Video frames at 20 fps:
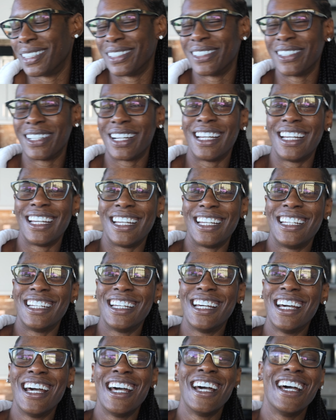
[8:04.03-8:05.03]
Right?
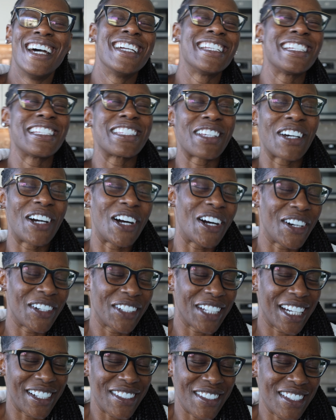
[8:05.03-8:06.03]
Just
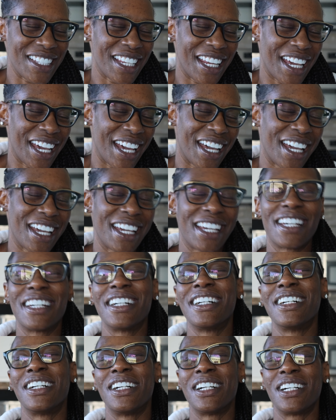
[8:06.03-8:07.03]
called out today.
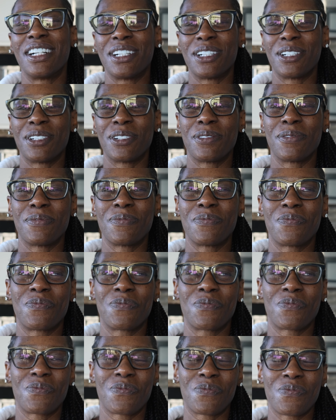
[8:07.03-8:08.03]
Um,
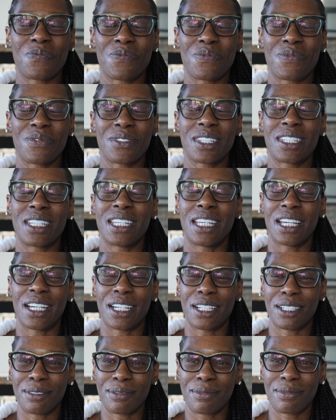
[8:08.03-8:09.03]

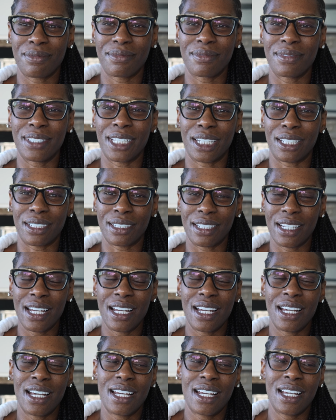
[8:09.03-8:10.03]
yeah, yeah.
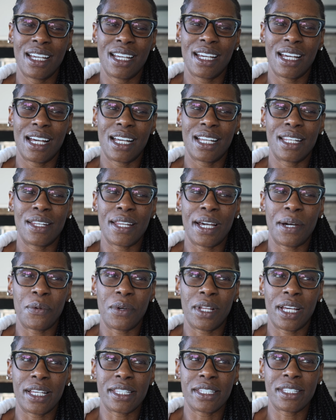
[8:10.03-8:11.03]
Now,
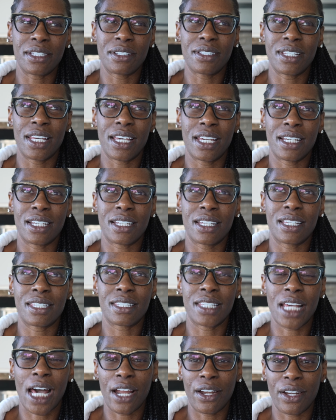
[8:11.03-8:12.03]
will I still take
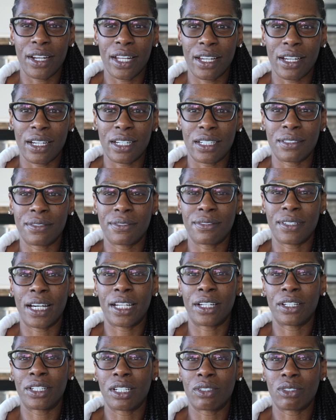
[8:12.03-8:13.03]
Saturday off? I
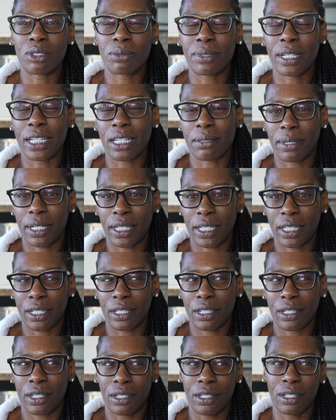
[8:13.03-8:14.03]
don't know. We'll play it by
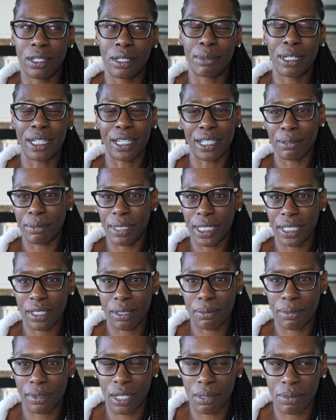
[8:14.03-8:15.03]
ear. I'm not going to make
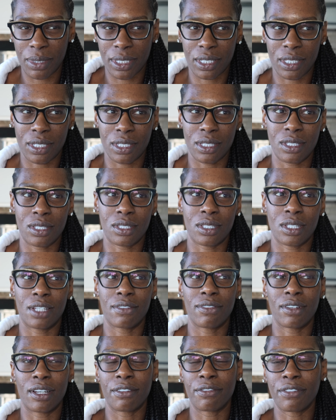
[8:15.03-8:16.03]
any promises.
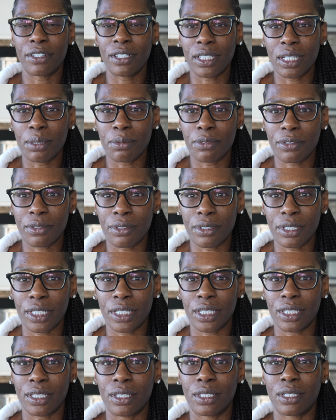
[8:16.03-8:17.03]
If I feel up for
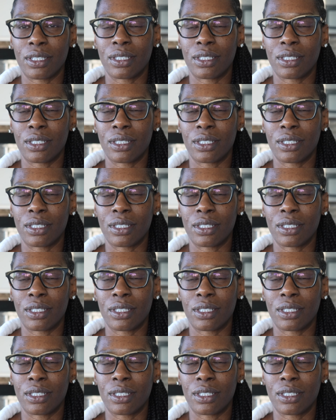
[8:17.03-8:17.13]
it,